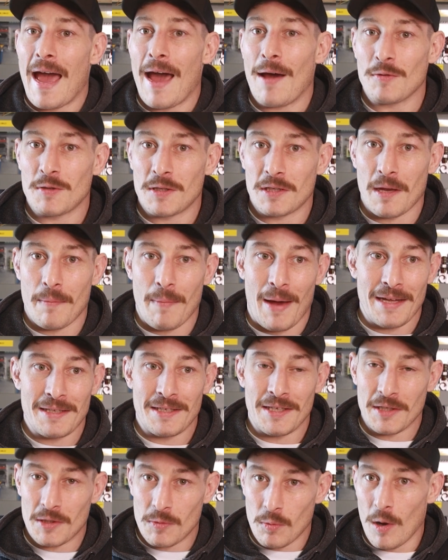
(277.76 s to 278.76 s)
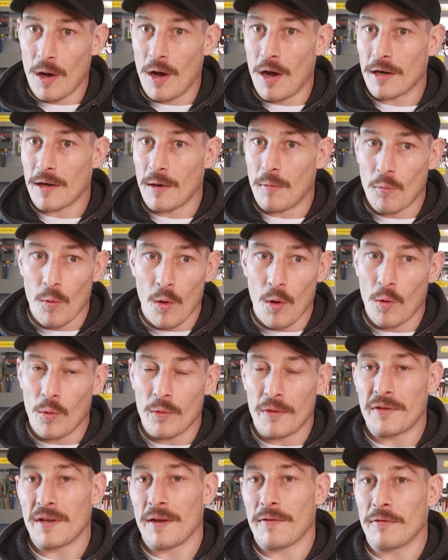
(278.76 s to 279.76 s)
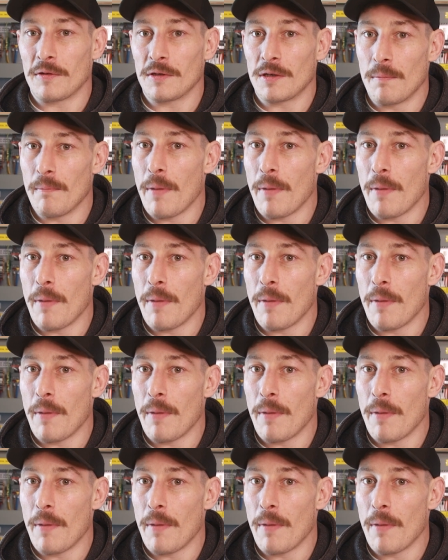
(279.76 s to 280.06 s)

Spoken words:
how schematics work and what all the different